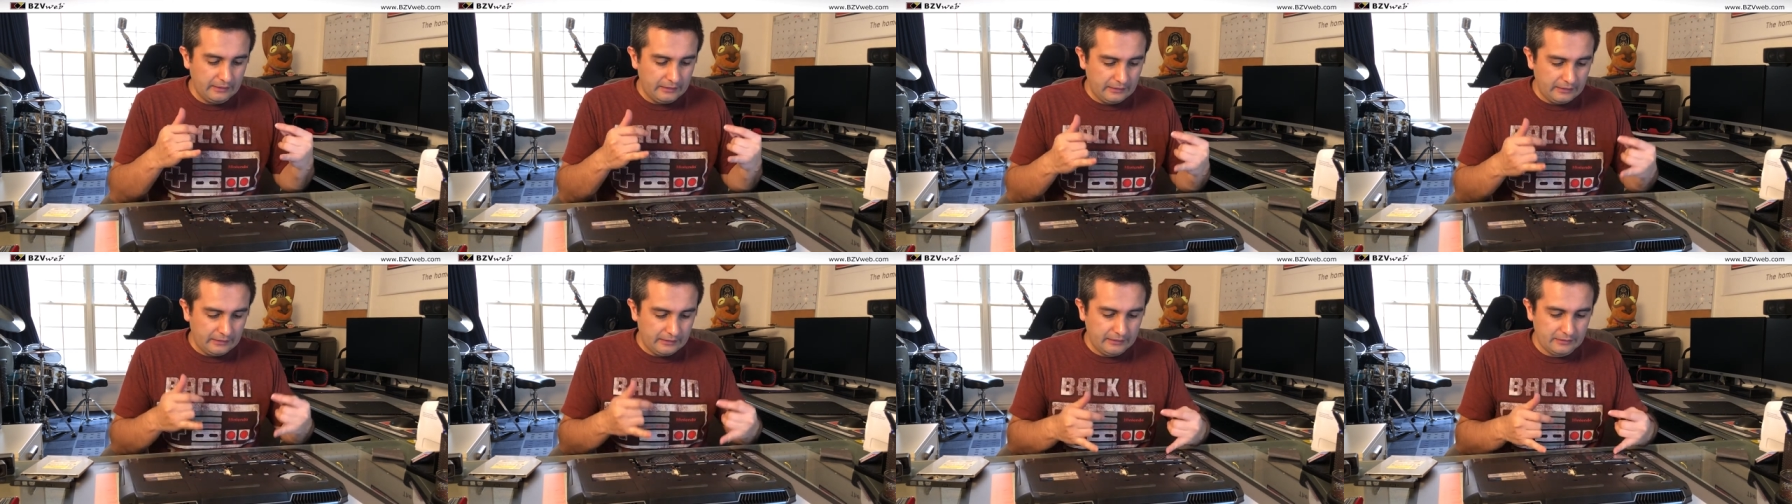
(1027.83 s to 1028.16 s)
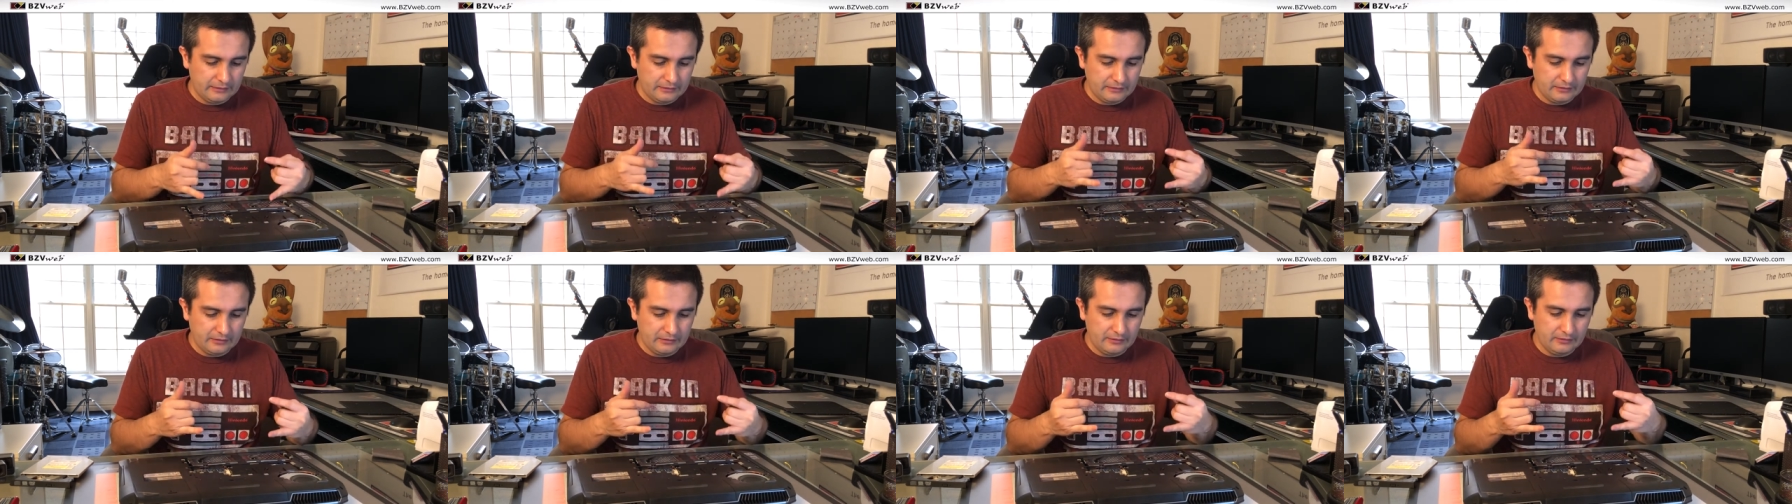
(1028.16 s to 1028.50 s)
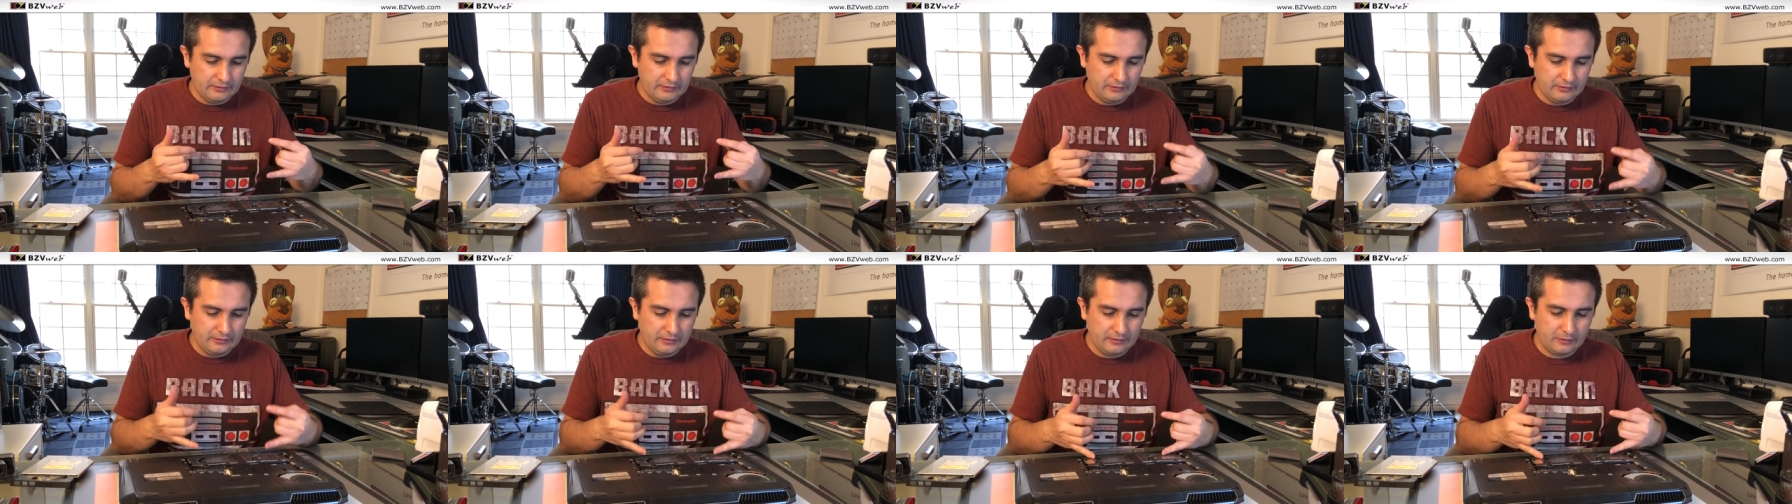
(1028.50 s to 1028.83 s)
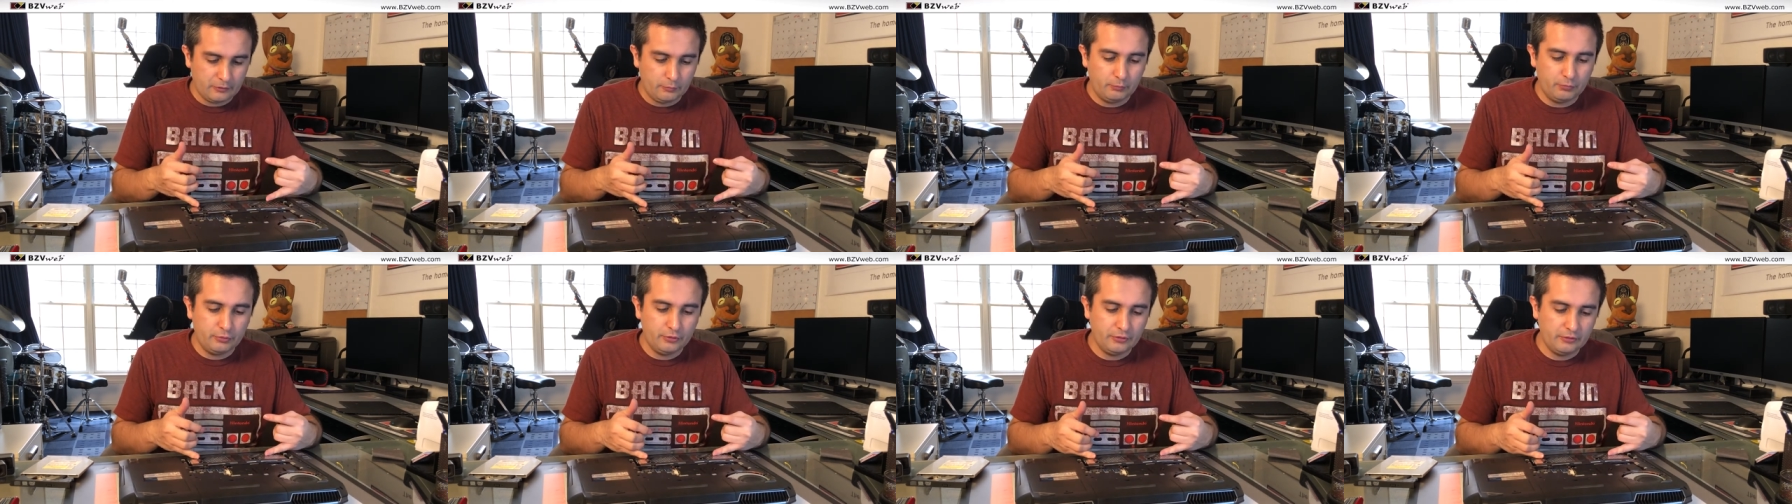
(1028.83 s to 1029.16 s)
and the
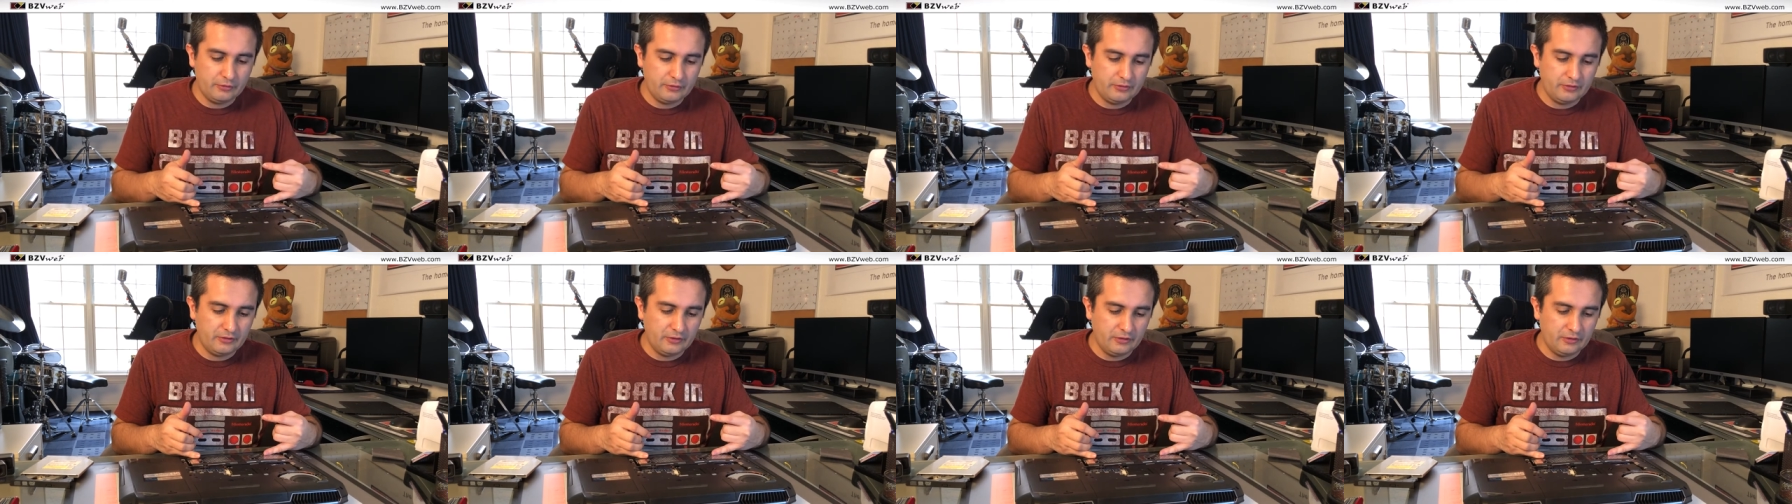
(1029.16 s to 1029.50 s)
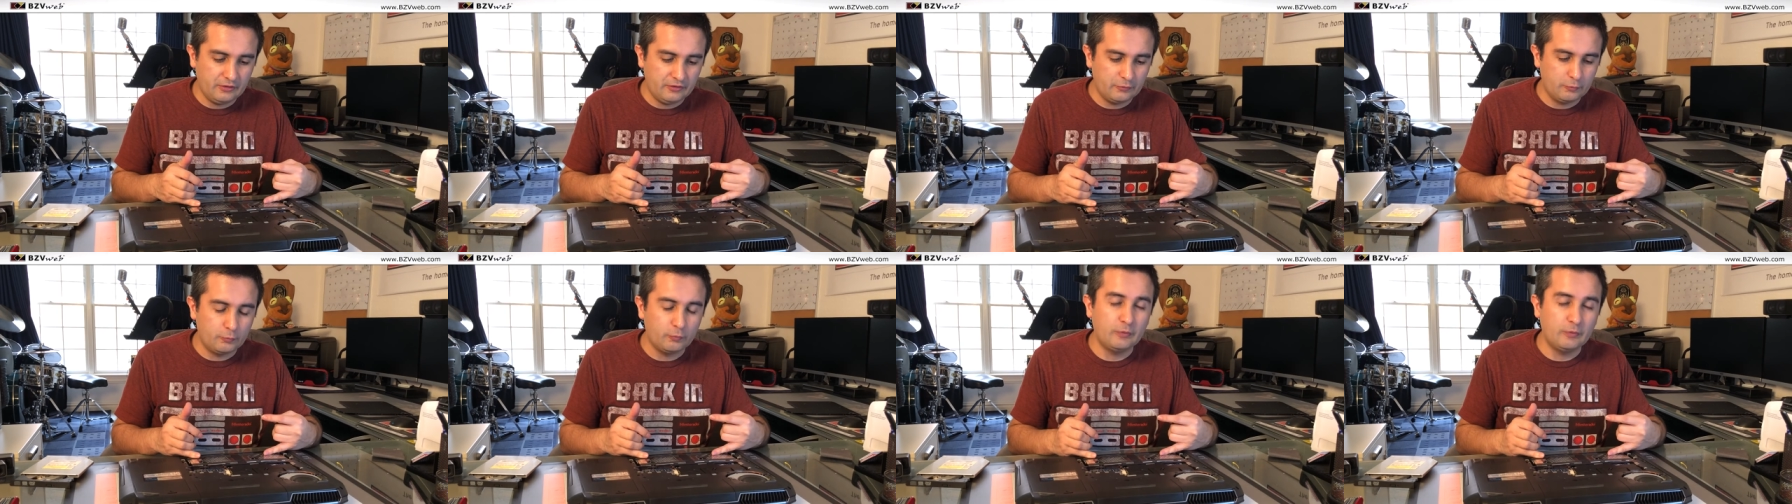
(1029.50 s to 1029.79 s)
computer is